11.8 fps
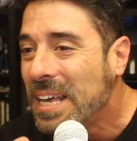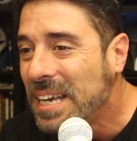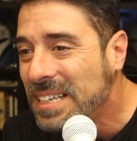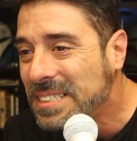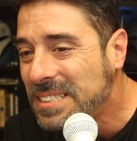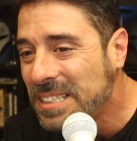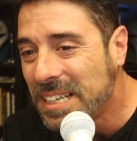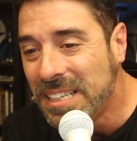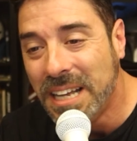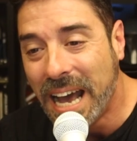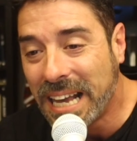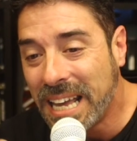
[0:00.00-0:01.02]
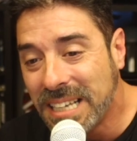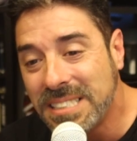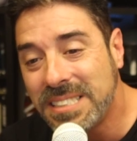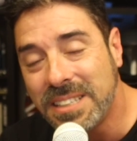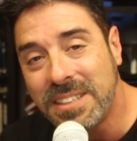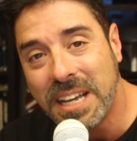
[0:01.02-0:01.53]
I
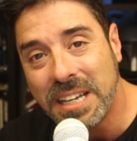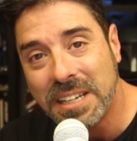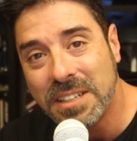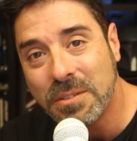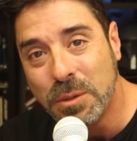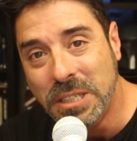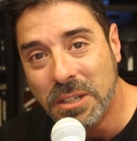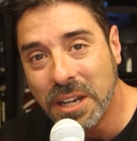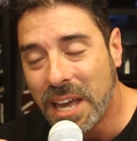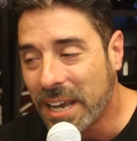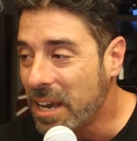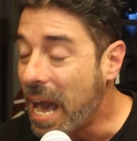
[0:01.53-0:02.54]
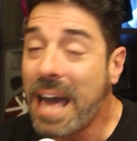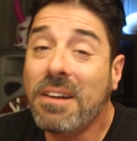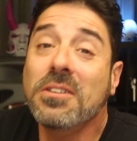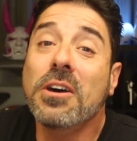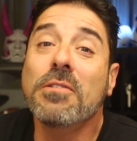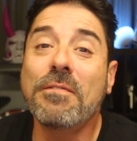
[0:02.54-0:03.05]
guess that when you let go, I
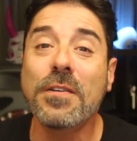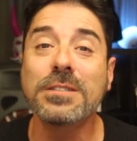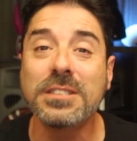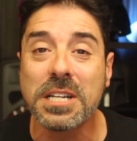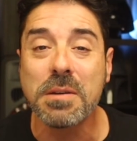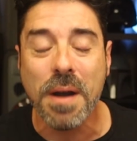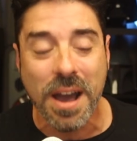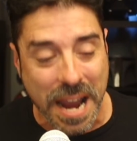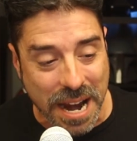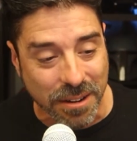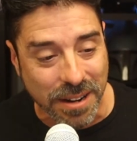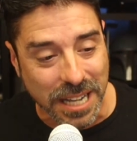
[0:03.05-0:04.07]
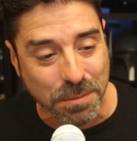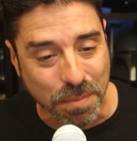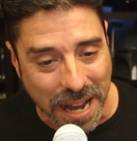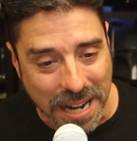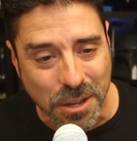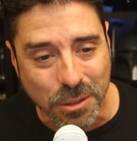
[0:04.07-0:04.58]
don't know the first thing about hand grenades,
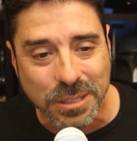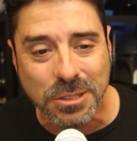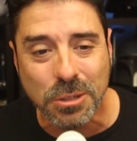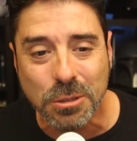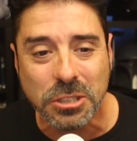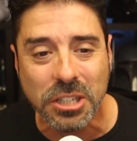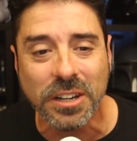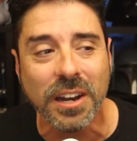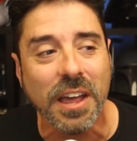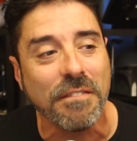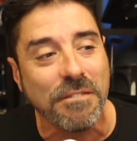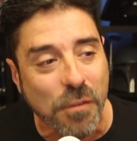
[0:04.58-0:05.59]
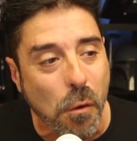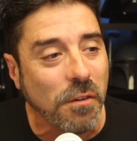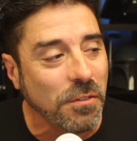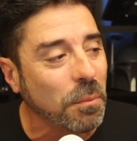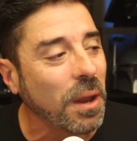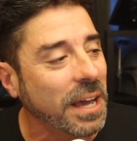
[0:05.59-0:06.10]
but I know this dude should have left 4
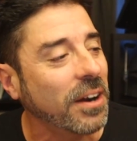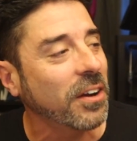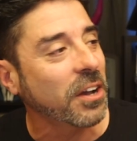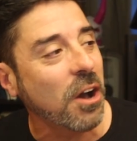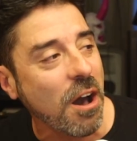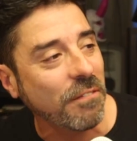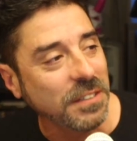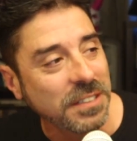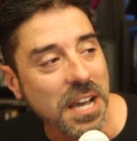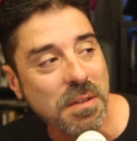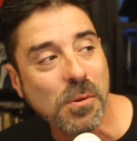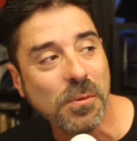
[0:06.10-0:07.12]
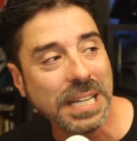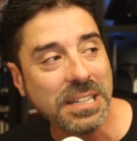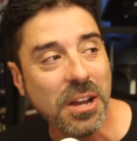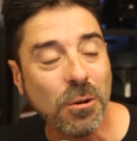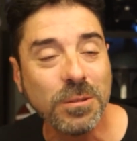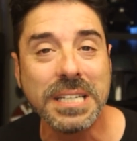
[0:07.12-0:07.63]
of them laying on a coffee table when he
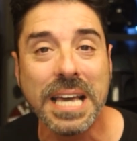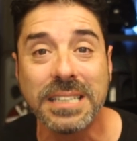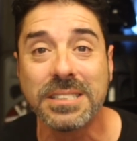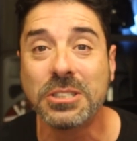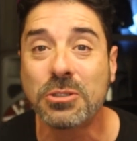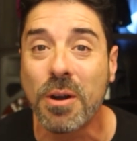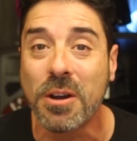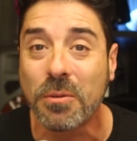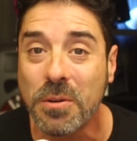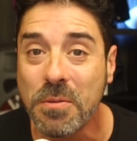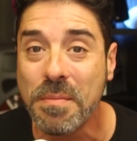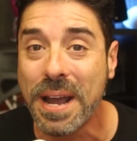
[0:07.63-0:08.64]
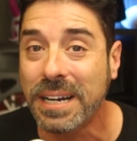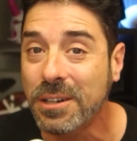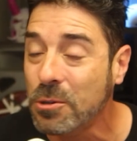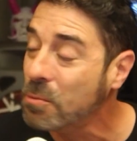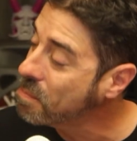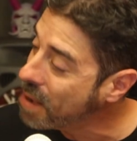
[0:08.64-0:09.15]
knows he has a drunk roommate
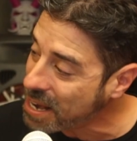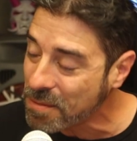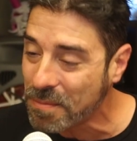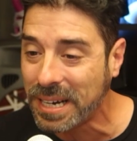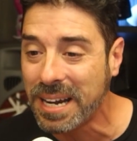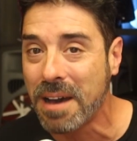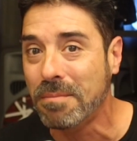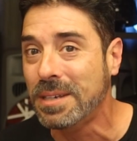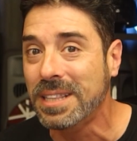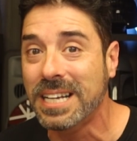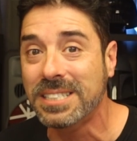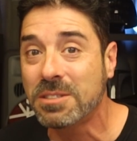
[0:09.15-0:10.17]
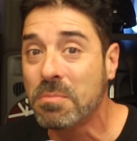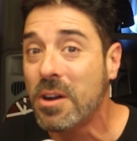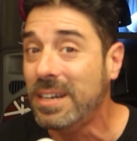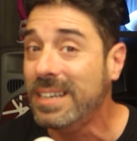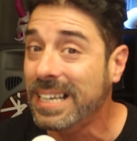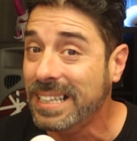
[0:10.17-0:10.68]
who may or may not be that
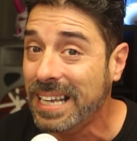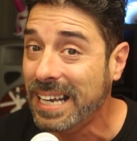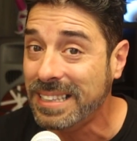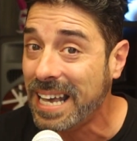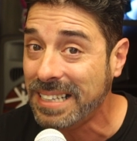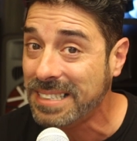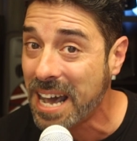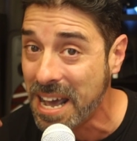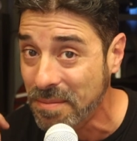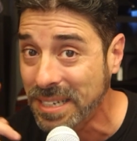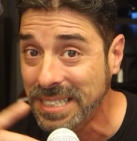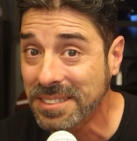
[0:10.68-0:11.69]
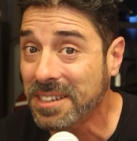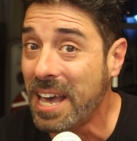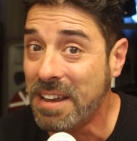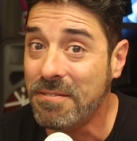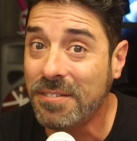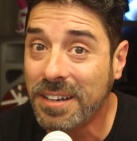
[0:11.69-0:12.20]
smart at that time in his
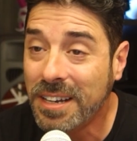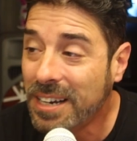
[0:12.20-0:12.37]
life.